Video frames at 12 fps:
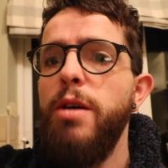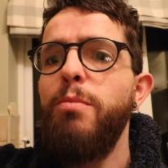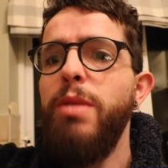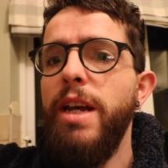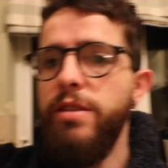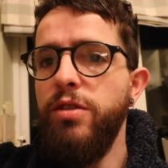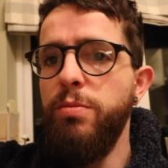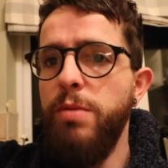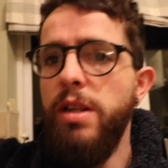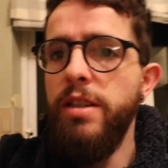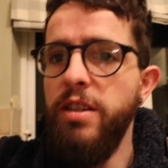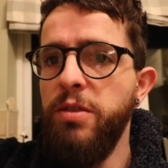blends up
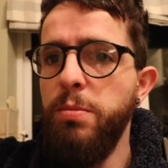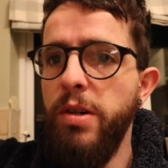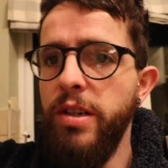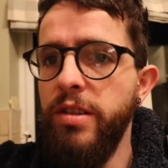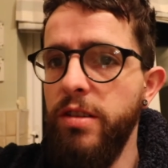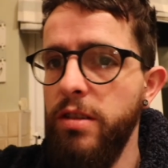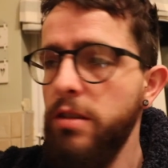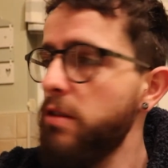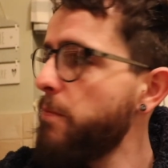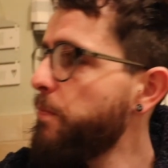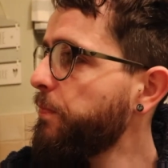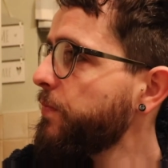all these spices
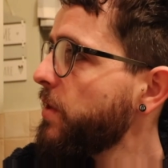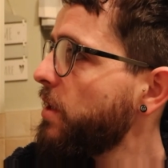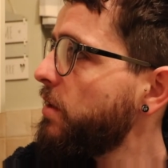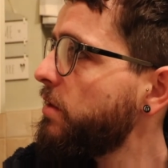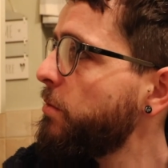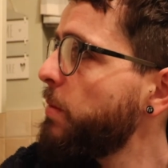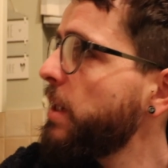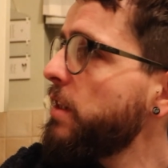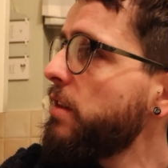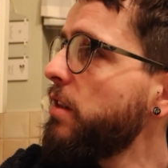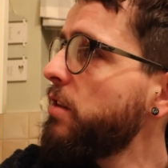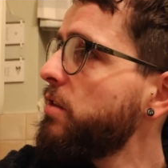to
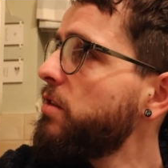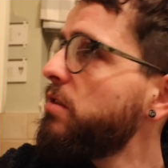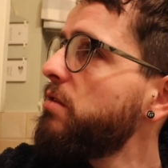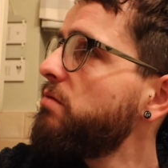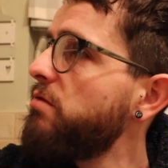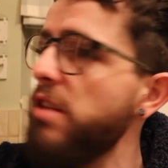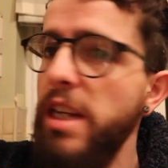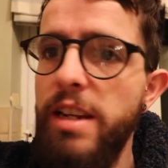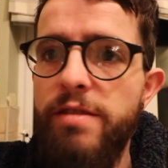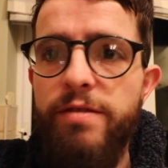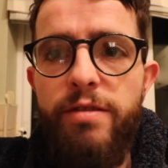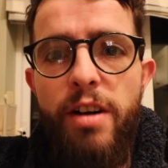make this
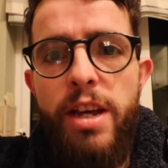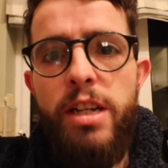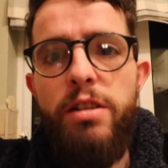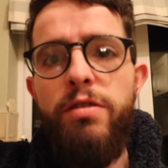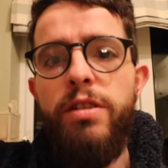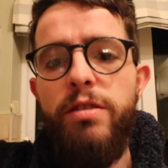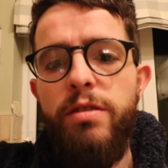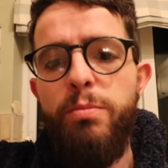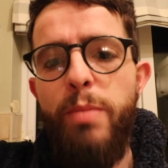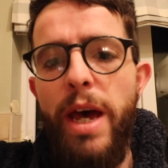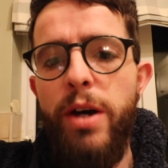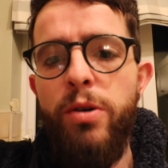really fragrant
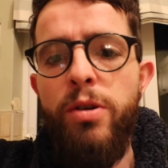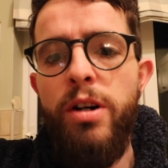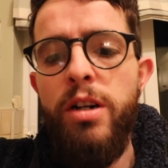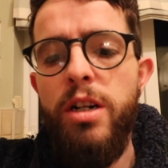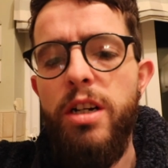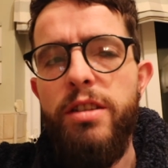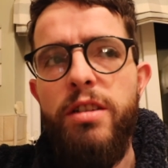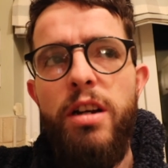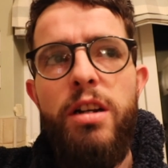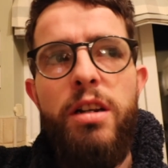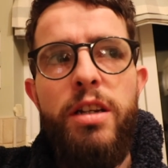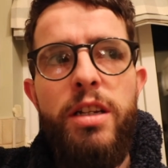powder. It's
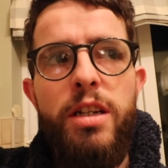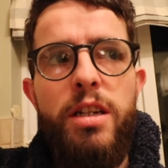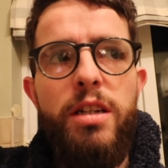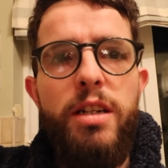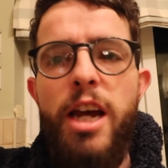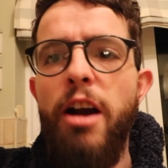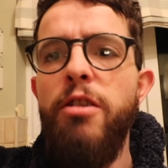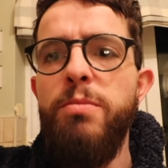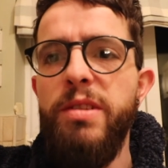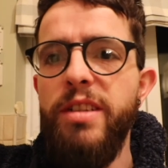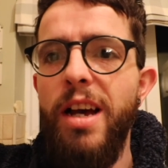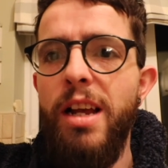kind of like garam
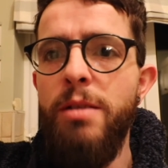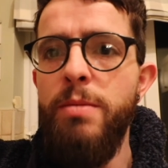masala